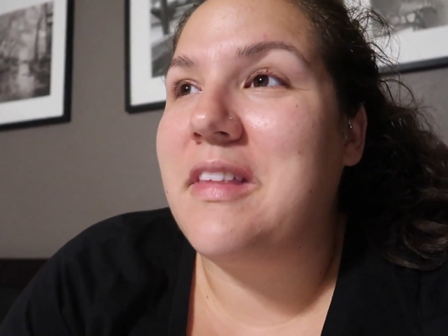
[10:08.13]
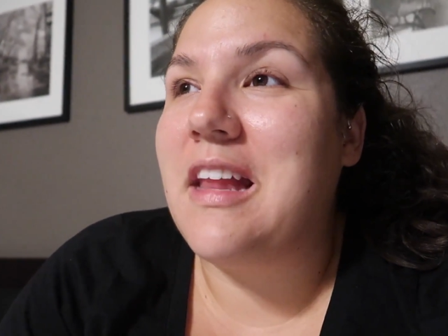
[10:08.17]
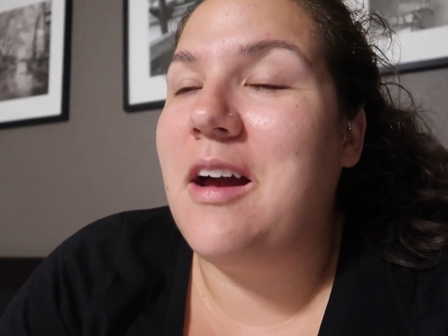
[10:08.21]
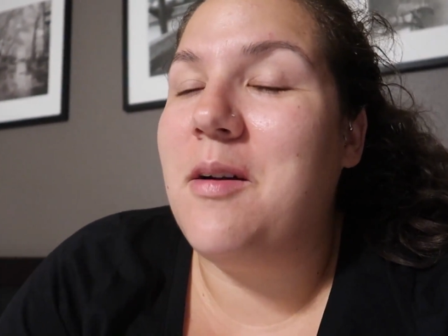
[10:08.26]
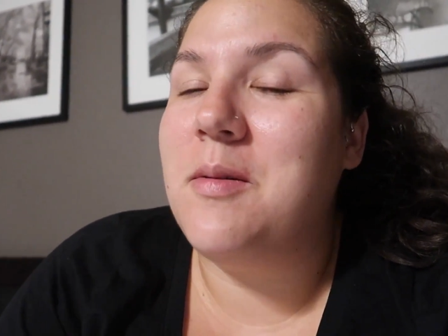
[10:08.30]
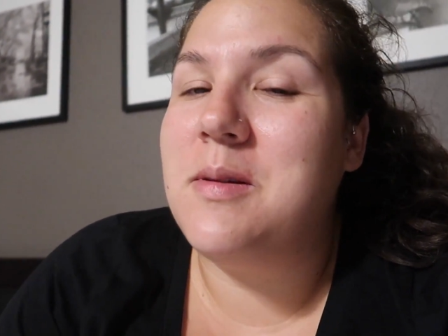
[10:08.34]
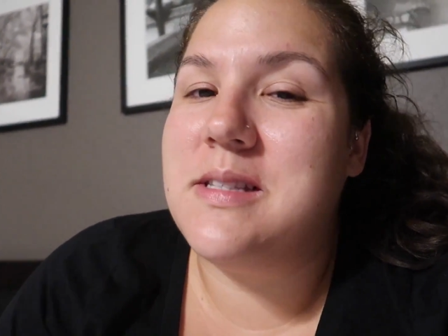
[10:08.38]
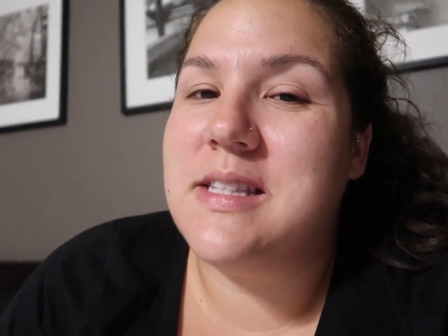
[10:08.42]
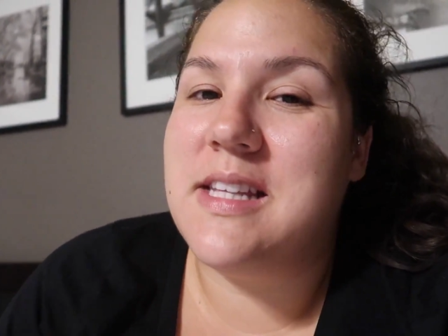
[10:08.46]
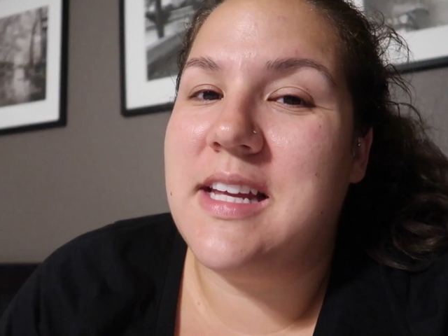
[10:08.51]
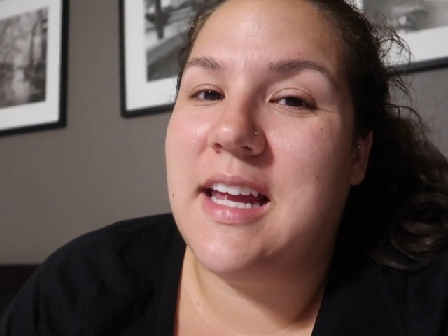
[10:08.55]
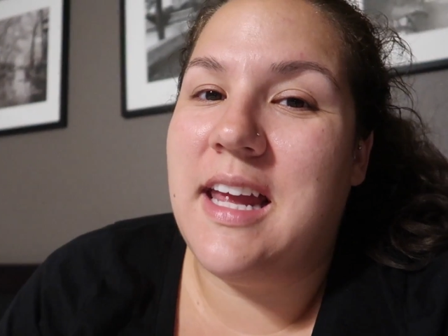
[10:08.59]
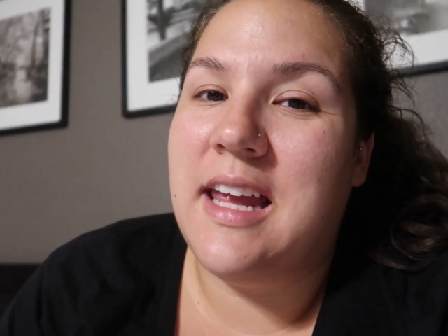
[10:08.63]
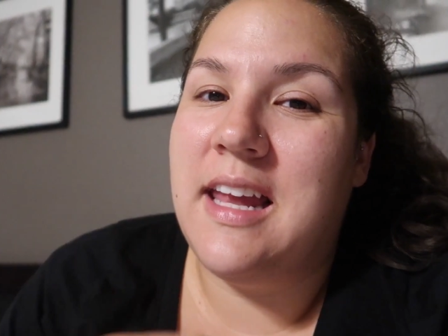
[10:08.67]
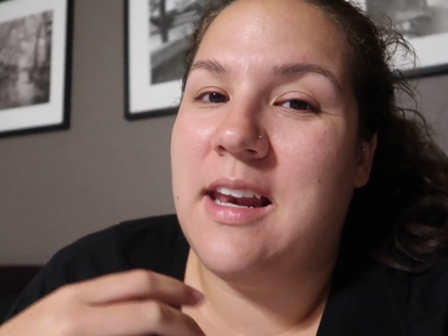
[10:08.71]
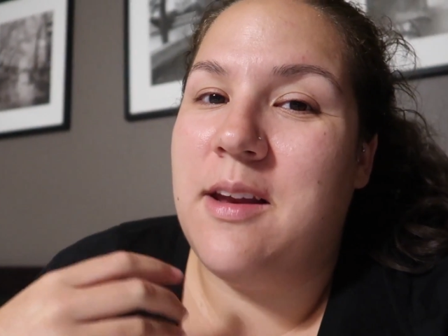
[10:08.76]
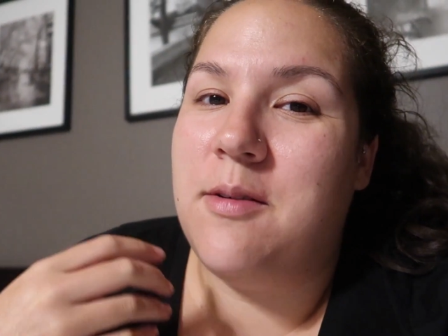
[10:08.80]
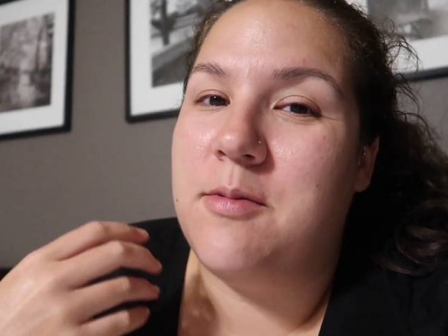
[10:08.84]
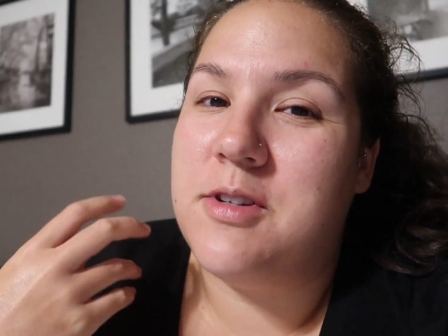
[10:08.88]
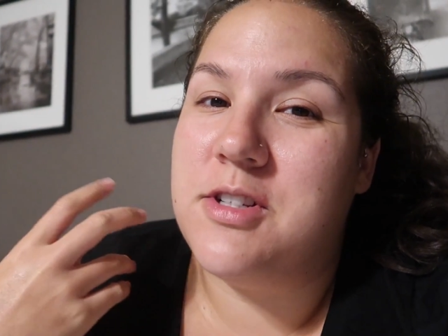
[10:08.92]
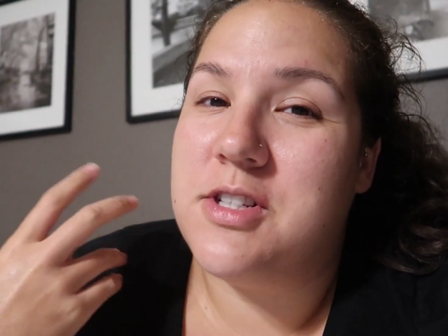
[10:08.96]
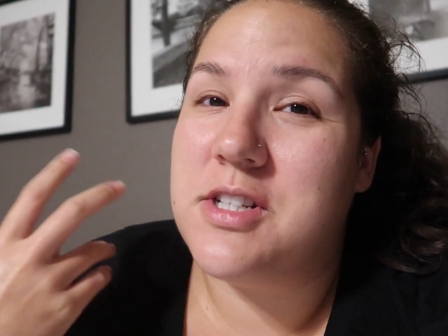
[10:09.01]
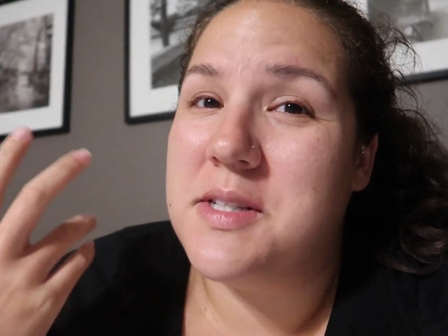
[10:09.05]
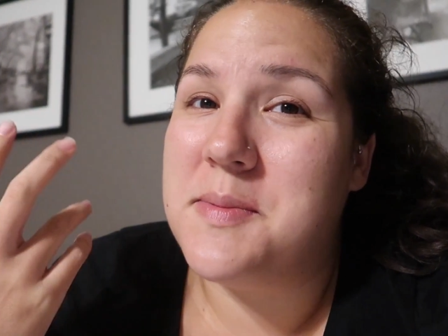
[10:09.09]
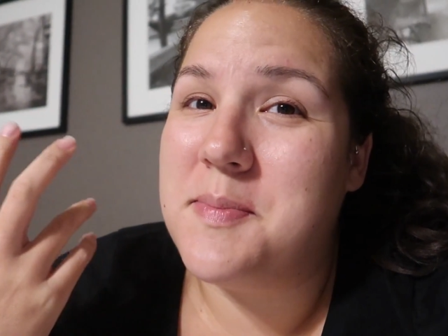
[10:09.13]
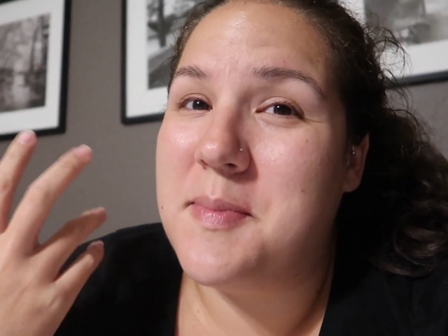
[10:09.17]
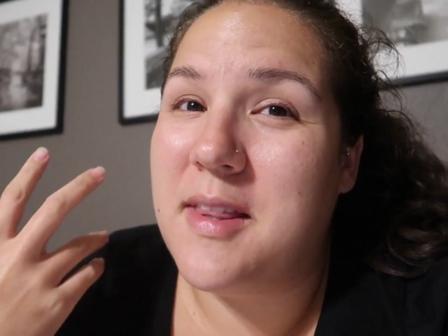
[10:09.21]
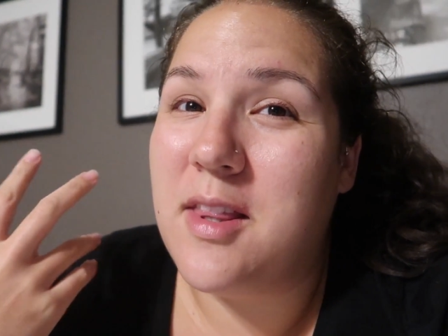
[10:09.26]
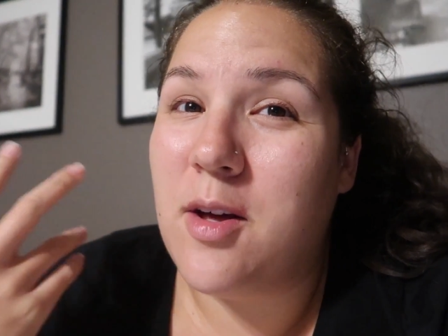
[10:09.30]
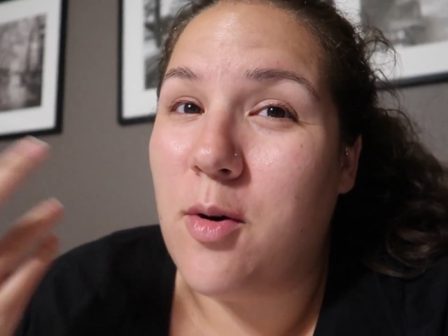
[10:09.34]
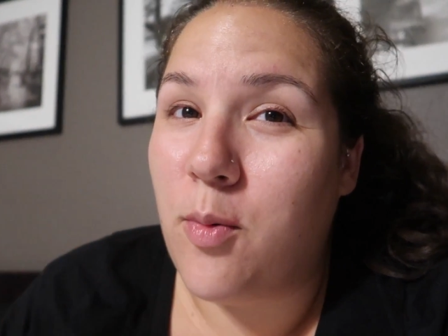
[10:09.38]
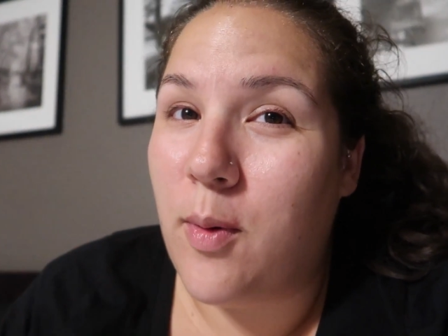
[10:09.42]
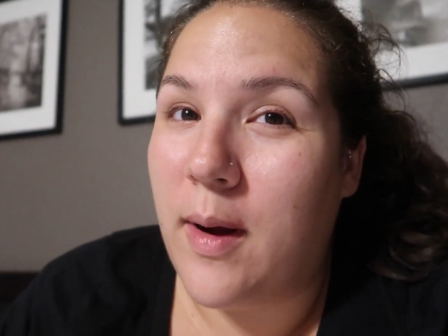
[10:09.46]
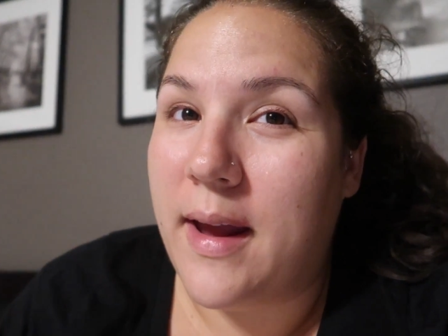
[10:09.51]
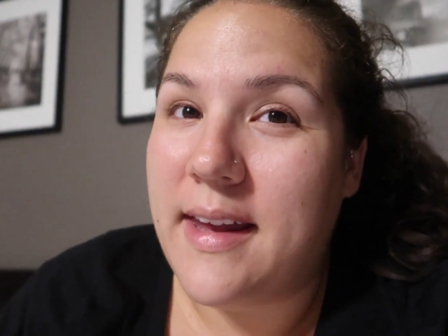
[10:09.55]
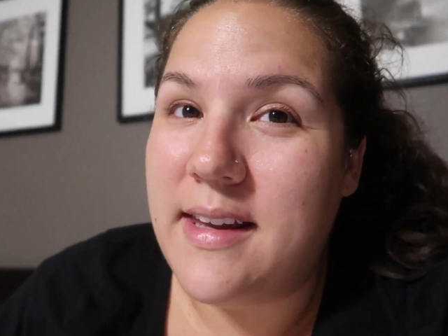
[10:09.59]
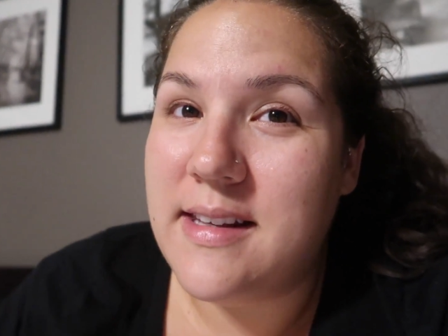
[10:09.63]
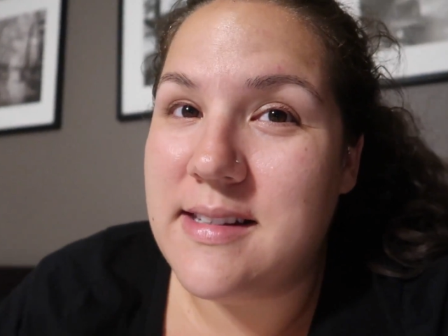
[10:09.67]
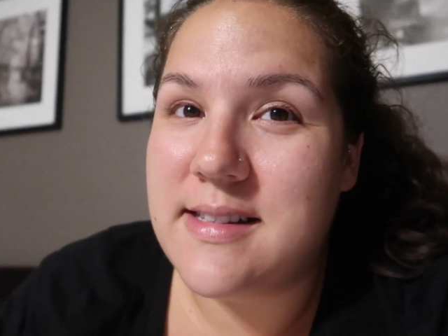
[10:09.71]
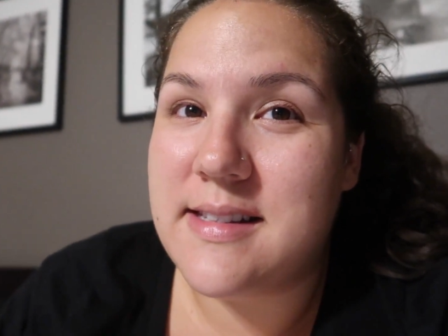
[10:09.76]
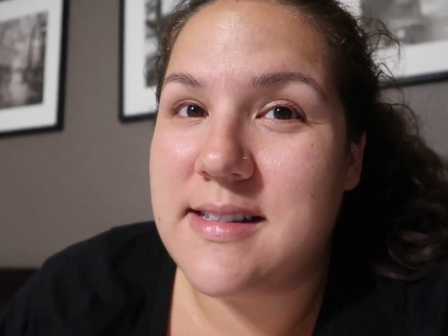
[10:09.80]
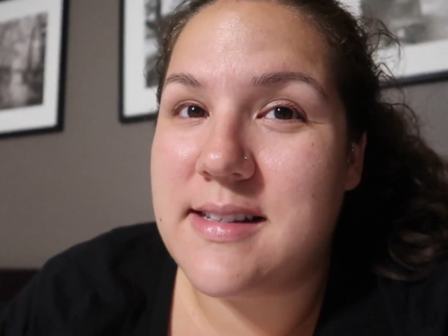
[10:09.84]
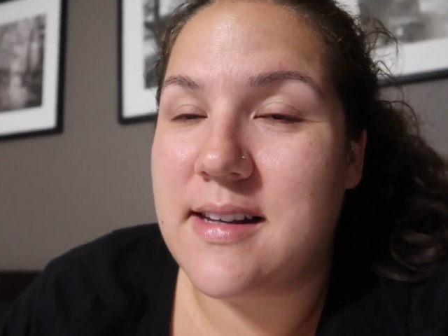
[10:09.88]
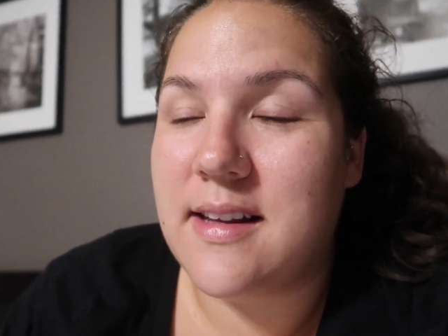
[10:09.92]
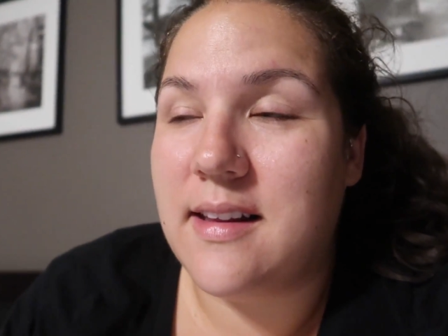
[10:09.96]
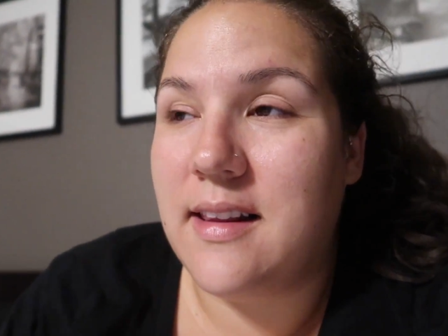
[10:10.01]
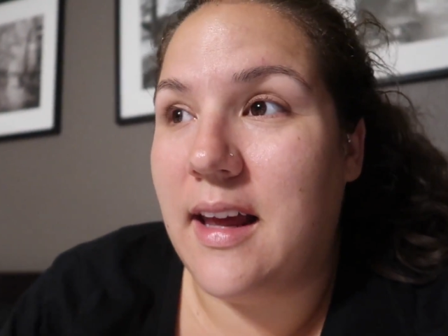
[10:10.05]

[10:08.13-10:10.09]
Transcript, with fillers: I was thinking it would just be the waist.